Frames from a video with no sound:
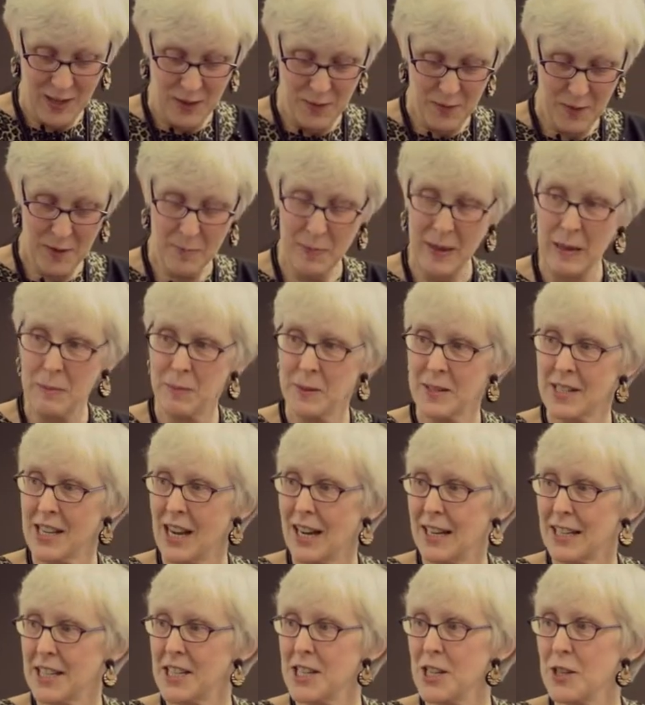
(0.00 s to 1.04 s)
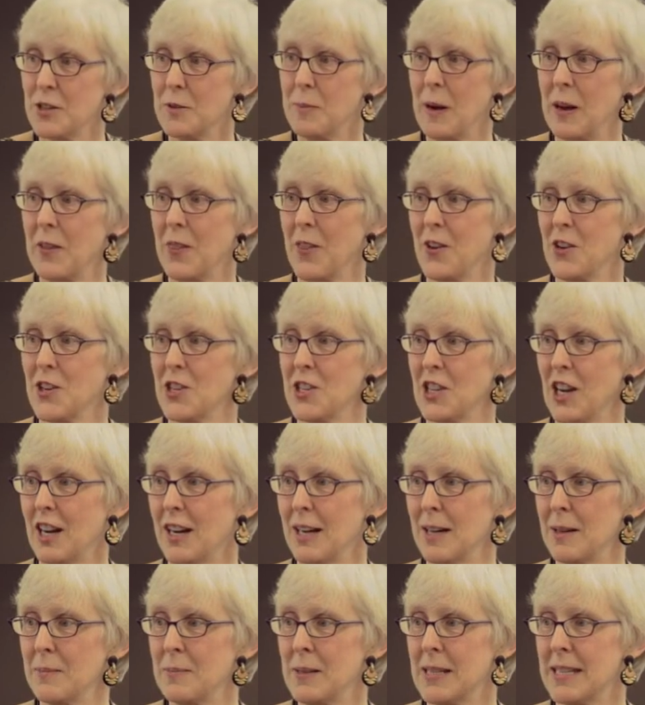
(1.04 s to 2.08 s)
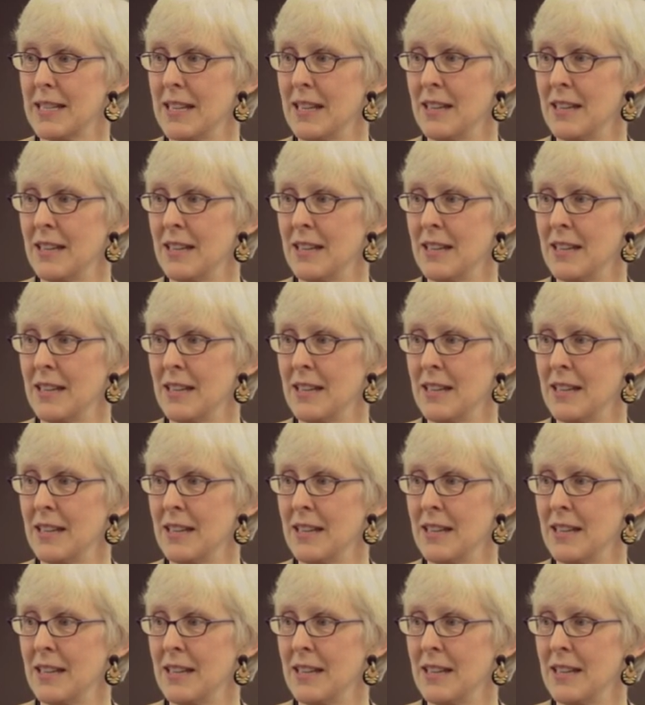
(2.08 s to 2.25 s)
When people talk to you about their jobs